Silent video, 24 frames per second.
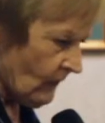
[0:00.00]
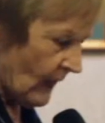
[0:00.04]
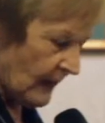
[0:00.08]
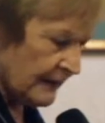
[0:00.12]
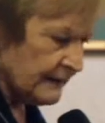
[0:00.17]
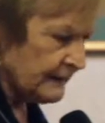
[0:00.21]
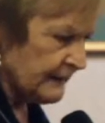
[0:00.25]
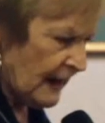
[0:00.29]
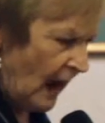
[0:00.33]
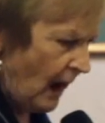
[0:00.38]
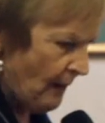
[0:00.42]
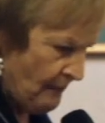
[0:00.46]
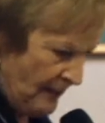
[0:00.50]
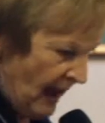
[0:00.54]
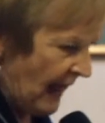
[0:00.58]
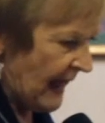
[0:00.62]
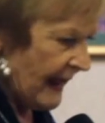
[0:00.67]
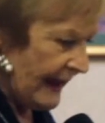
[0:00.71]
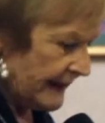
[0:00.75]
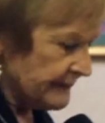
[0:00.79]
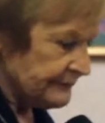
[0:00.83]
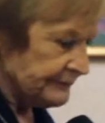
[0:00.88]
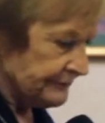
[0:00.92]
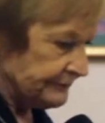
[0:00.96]
Not
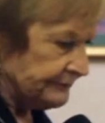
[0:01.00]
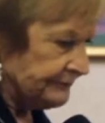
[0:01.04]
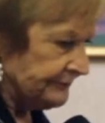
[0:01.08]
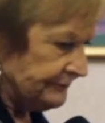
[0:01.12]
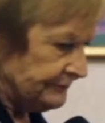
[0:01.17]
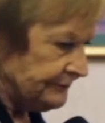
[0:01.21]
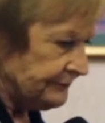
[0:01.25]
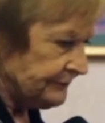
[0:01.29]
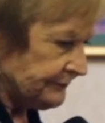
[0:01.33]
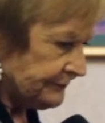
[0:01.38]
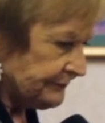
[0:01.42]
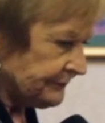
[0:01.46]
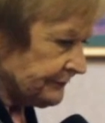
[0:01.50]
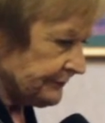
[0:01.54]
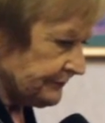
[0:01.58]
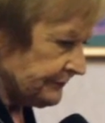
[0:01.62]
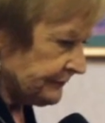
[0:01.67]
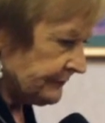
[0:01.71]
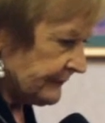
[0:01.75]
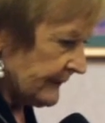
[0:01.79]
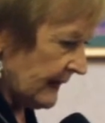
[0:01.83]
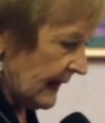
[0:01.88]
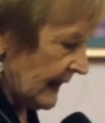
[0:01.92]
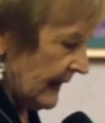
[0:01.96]
bad."
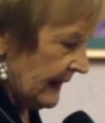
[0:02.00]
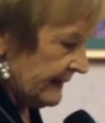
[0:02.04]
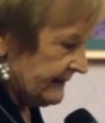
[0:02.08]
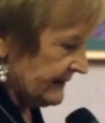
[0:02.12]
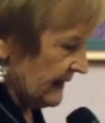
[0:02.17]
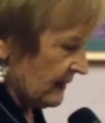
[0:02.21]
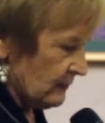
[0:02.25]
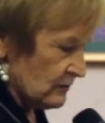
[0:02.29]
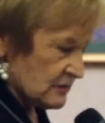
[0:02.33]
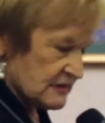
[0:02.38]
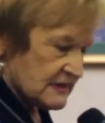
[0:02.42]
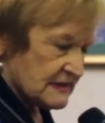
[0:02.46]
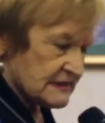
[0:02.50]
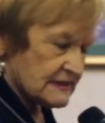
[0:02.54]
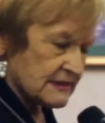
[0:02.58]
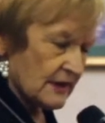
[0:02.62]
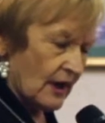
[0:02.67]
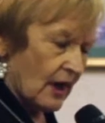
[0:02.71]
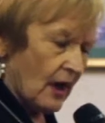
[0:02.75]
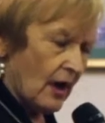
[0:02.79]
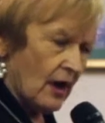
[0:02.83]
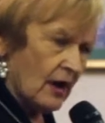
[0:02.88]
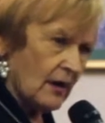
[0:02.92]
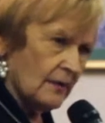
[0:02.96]
There was this
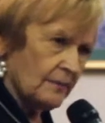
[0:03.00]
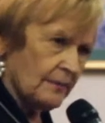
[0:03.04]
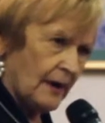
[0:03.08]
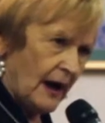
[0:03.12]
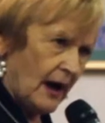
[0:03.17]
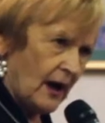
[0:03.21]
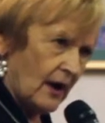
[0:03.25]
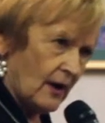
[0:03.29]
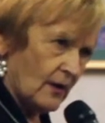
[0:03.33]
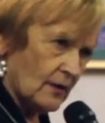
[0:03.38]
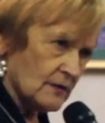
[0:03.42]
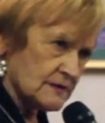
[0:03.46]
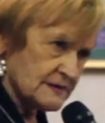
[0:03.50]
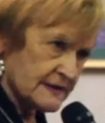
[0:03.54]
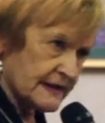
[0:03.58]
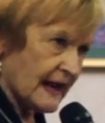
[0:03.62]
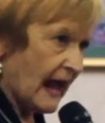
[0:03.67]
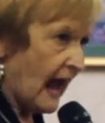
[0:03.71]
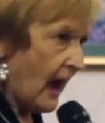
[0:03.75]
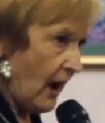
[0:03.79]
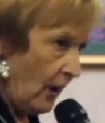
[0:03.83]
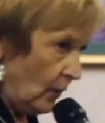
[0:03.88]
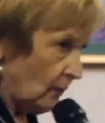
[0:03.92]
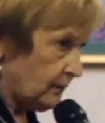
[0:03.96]
long pause, and
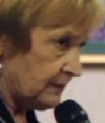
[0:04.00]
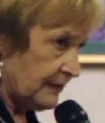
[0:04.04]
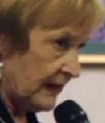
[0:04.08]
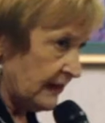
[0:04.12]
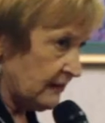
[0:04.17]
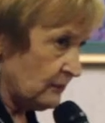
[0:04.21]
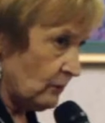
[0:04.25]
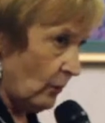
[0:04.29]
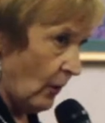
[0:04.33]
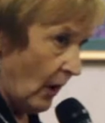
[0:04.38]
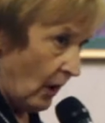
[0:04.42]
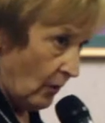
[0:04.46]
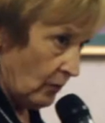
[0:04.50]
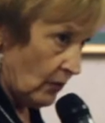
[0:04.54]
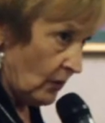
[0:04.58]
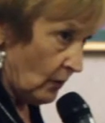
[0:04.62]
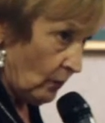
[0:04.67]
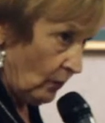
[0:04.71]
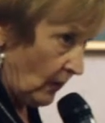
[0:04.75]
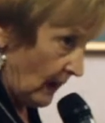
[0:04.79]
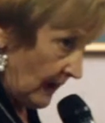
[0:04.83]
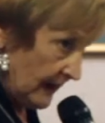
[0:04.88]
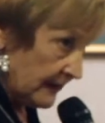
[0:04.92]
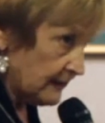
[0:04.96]
I hoped he'd walk
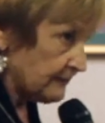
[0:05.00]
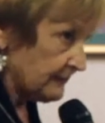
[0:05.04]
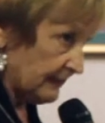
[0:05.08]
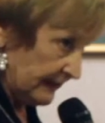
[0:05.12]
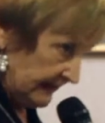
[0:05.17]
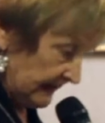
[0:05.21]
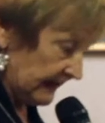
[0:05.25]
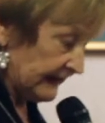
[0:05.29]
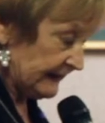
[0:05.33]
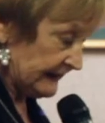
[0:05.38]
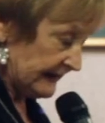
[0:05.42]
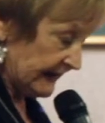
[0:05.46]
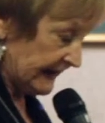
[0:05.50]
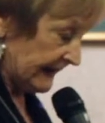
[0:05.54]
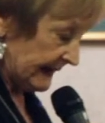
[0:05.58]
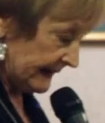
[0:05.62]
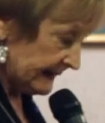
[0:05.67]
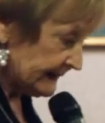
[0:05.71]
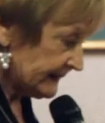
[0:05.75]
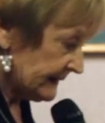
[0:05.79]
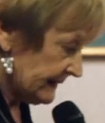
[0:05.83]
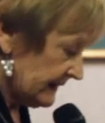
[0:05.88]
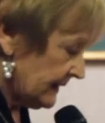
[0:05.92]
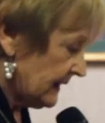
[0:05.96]
away, but he
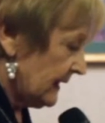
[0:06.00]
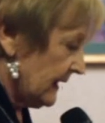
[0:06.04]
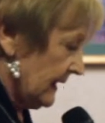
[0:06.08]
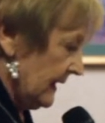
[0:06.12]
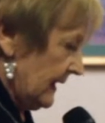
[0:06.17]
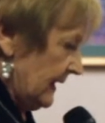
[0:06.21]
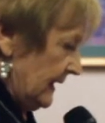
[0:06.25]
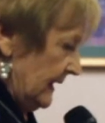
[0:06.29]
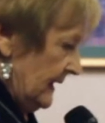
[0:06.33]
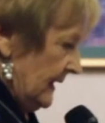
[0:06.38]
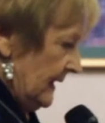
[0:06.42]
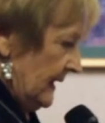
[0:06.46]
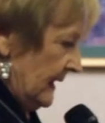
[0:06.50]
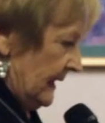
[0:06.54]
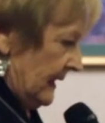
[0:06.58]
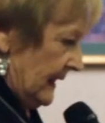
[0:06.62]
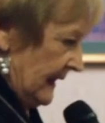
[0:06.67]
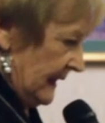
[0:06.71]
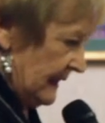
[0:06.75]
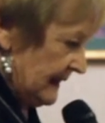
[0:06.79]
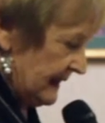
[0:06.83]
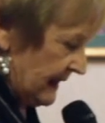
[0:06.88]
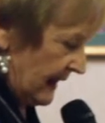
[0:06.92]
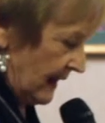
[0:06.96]
didn't.
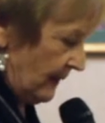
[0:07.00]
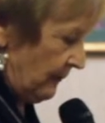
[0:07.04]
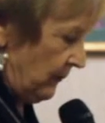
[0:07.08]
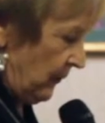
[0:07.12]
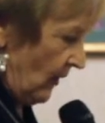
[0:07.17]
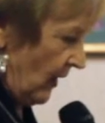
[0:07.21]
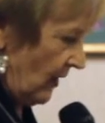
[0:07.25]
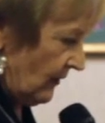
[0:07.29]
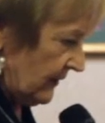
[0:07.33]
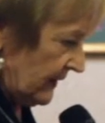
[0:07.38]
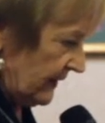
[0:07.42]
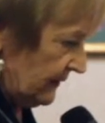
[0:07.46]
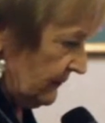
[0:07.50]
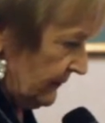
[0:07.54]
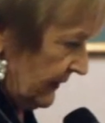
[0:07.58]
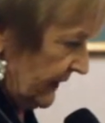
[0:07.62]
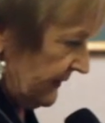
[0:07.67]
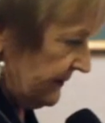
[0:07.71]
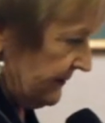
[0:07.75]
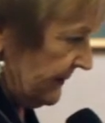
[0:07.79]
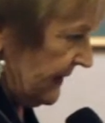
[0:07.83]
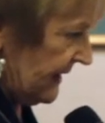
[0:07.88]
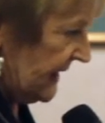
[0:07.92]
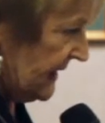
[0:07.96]
He kept walking
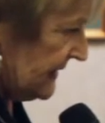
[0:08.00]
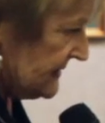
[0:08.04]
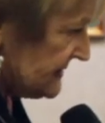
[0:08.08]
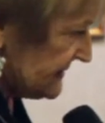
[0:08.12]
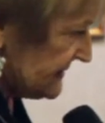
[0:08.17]
with me. He